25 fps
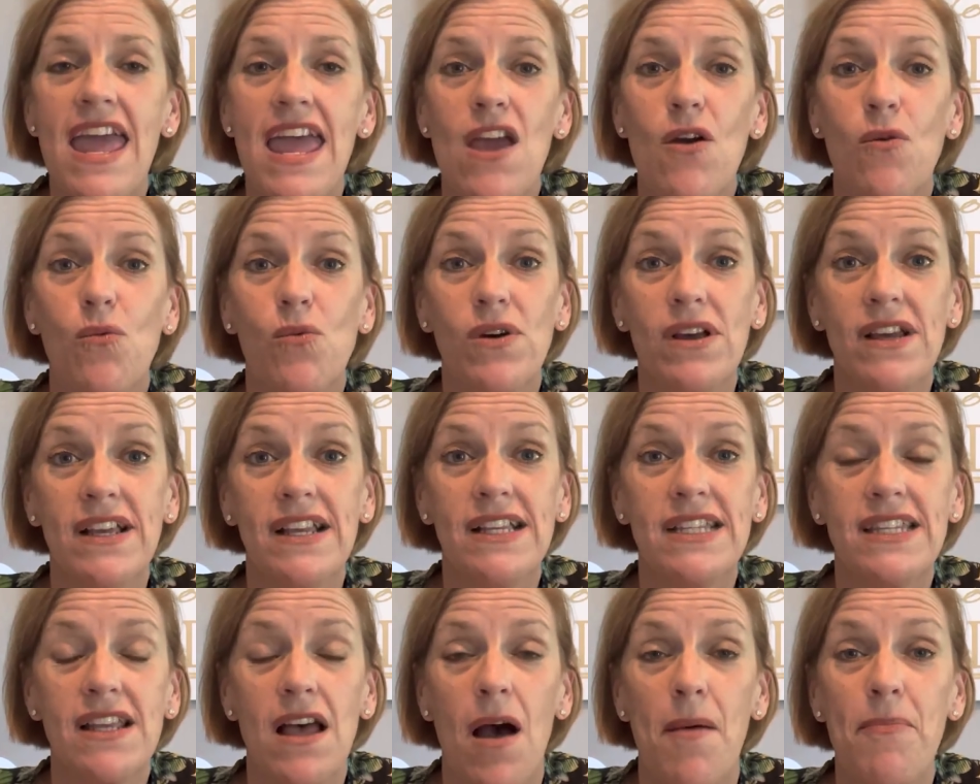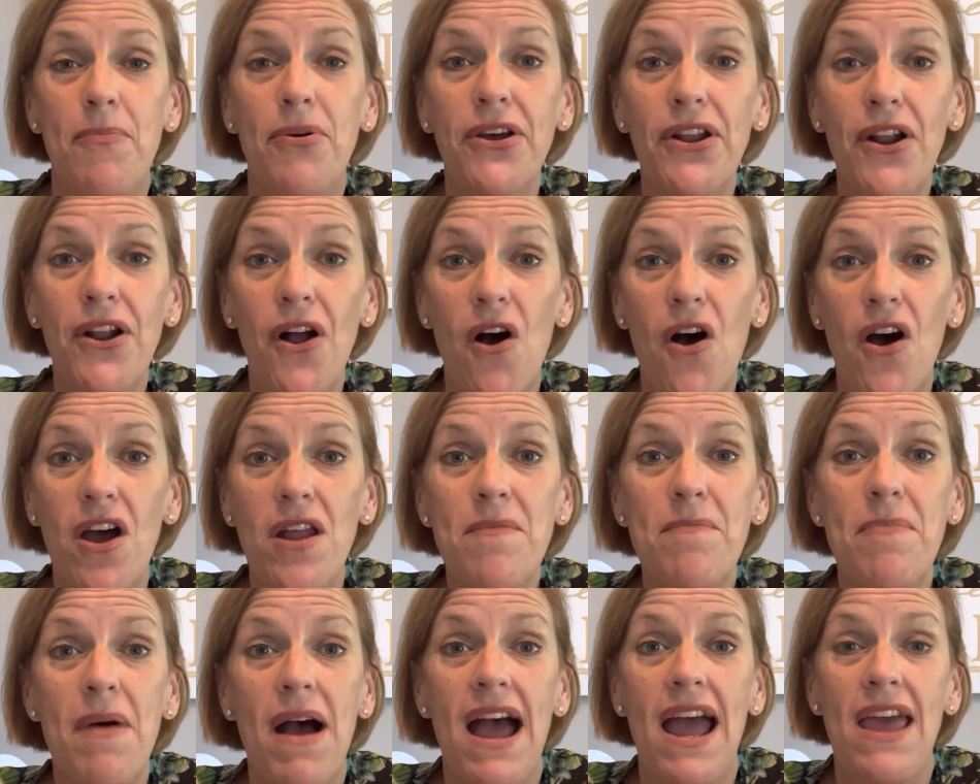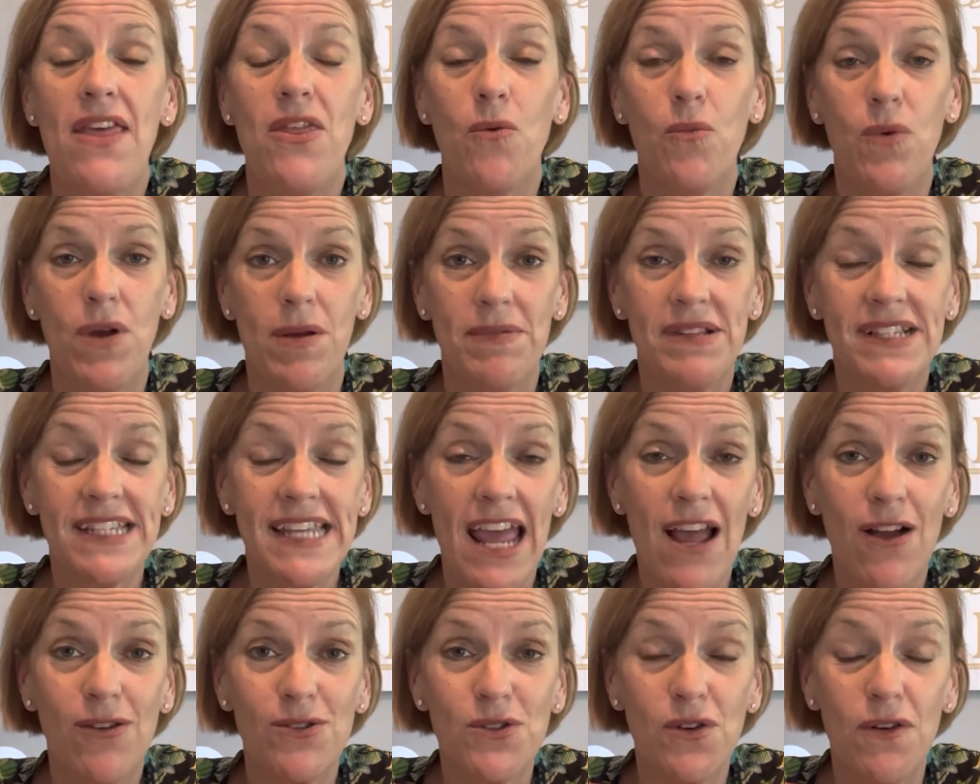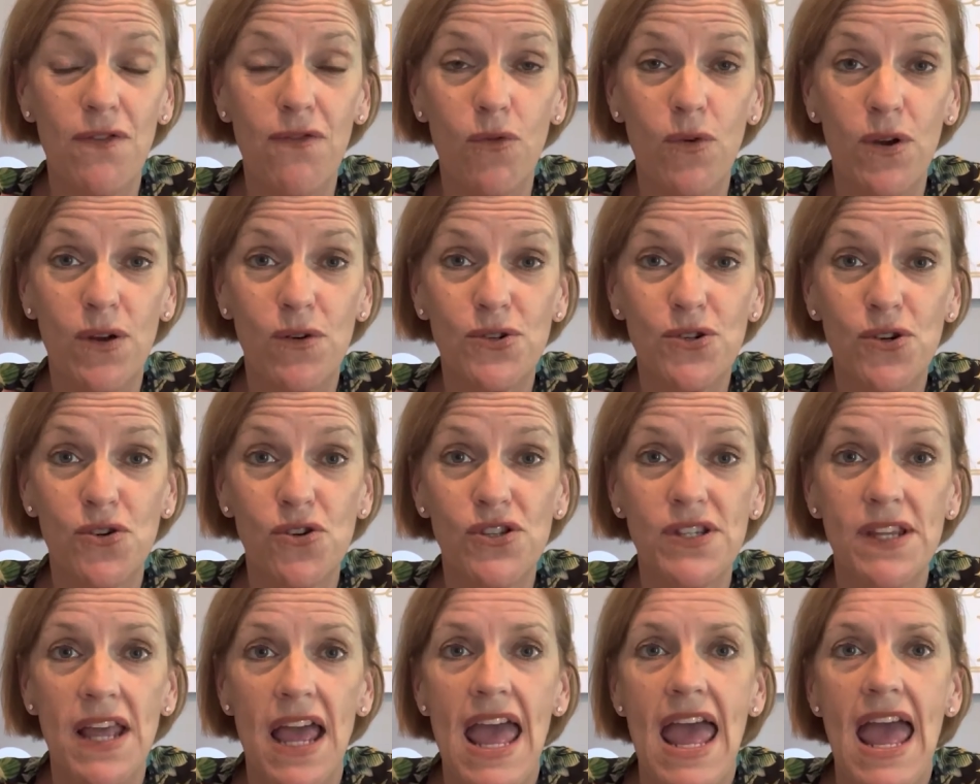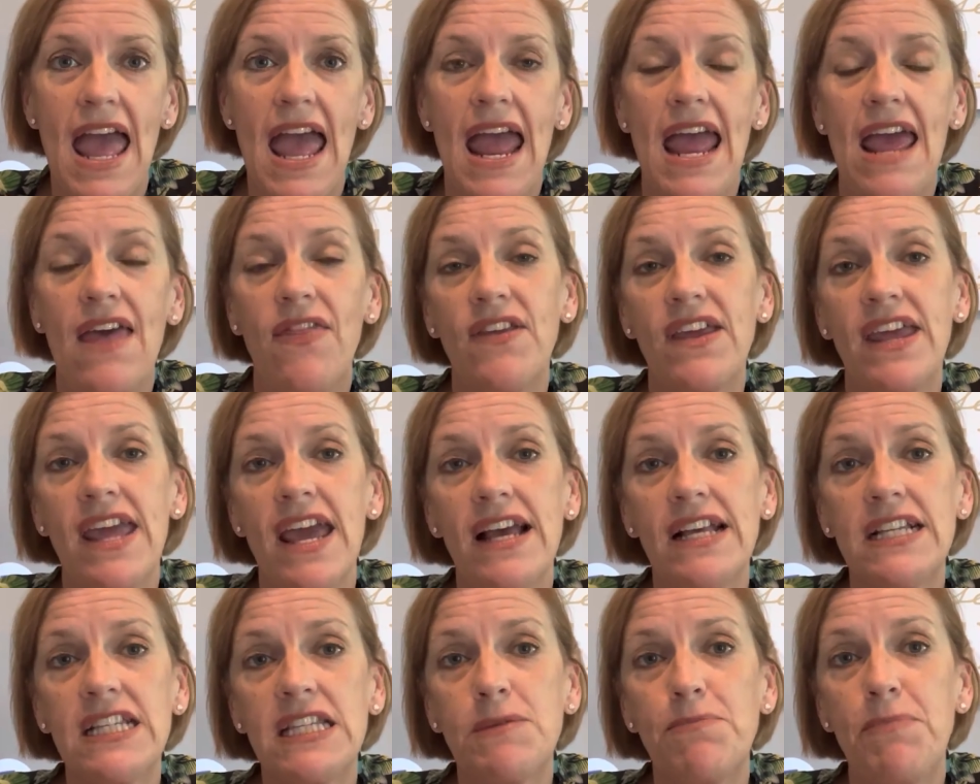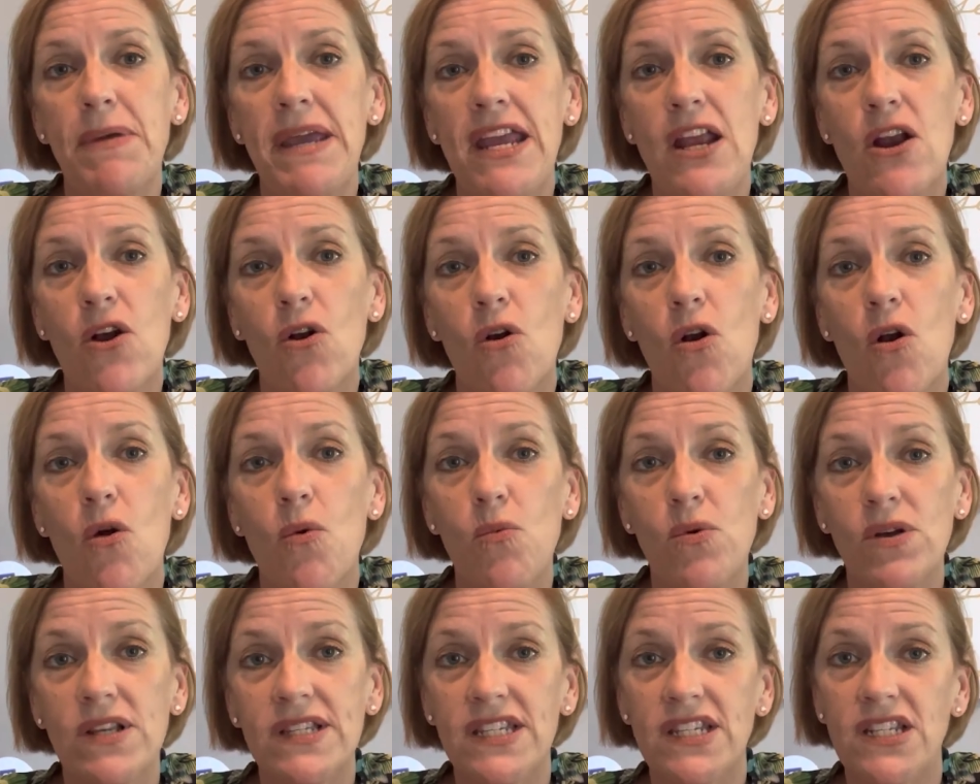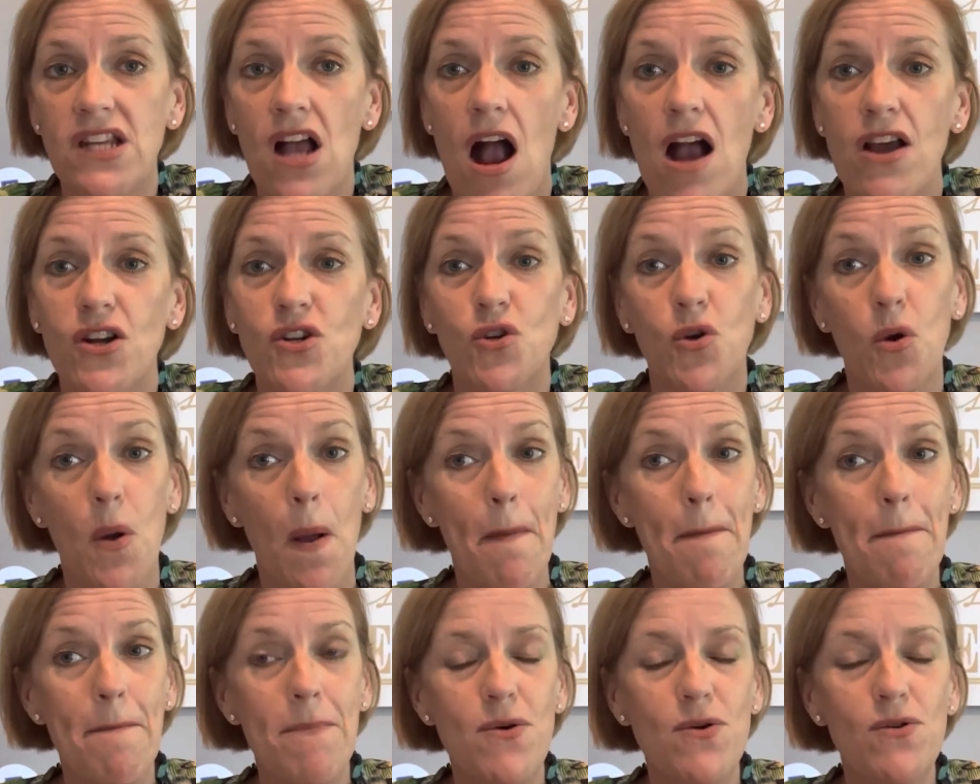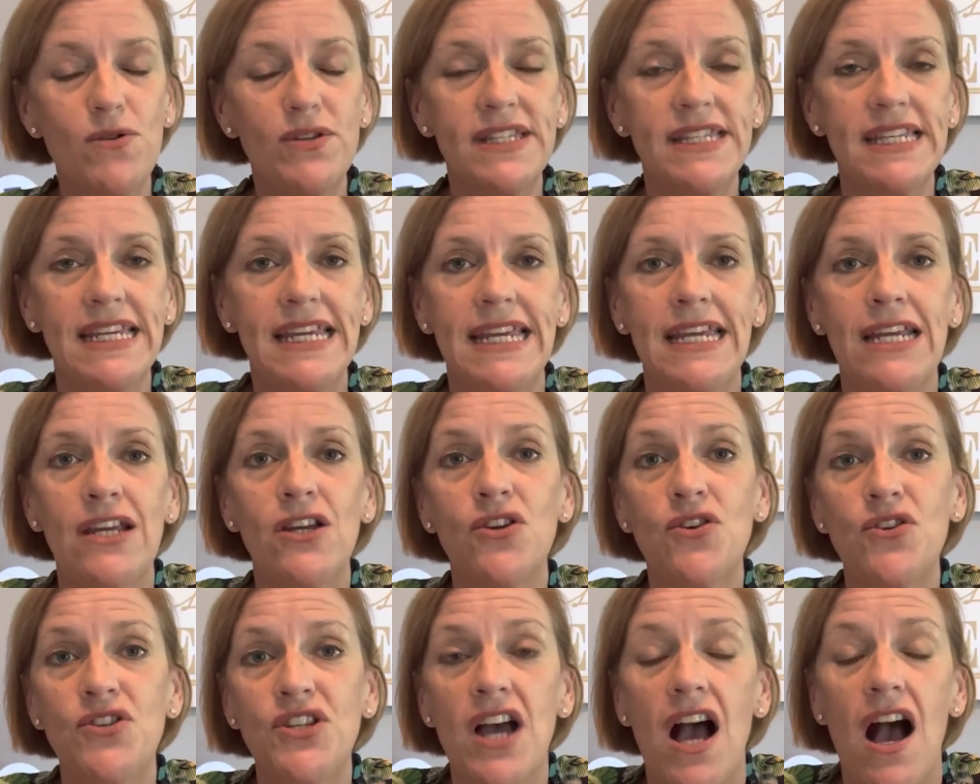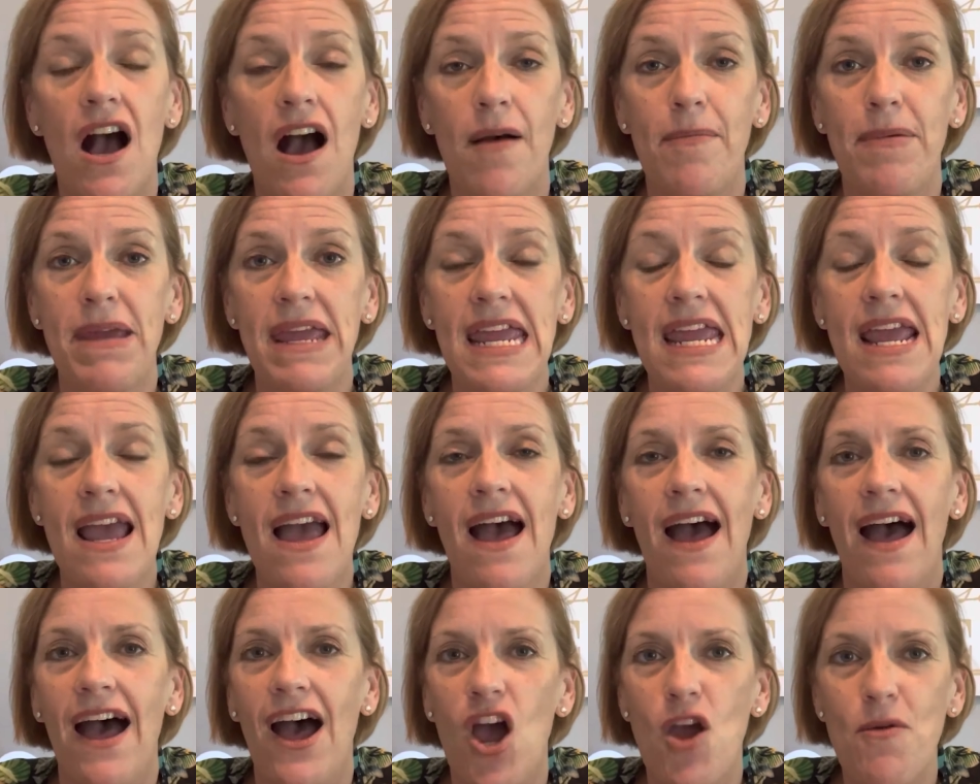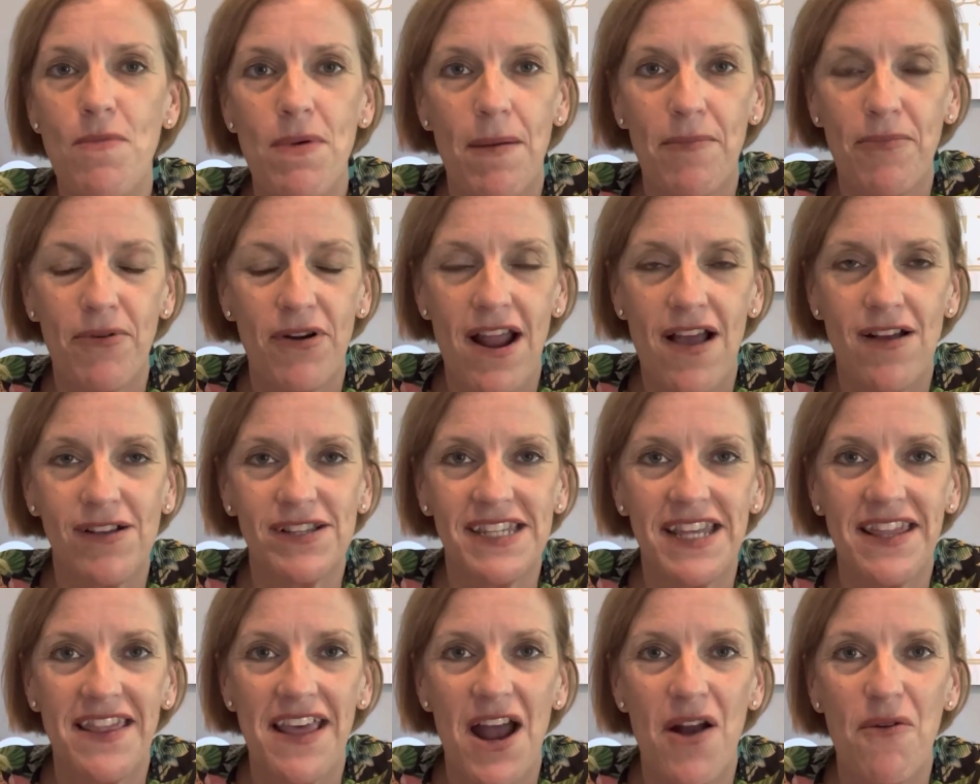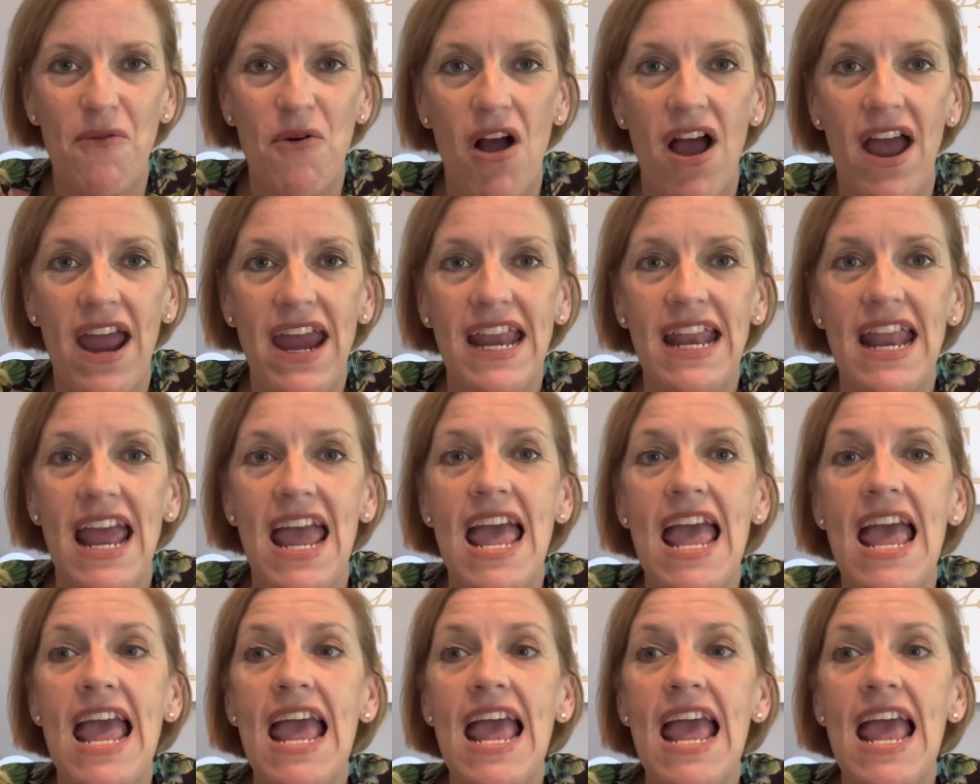It was uh, put on by the Women's Council of Realtors and the guest speaker was Dr. Mouhcine Guettabi. I hope I'm pronouncing that right.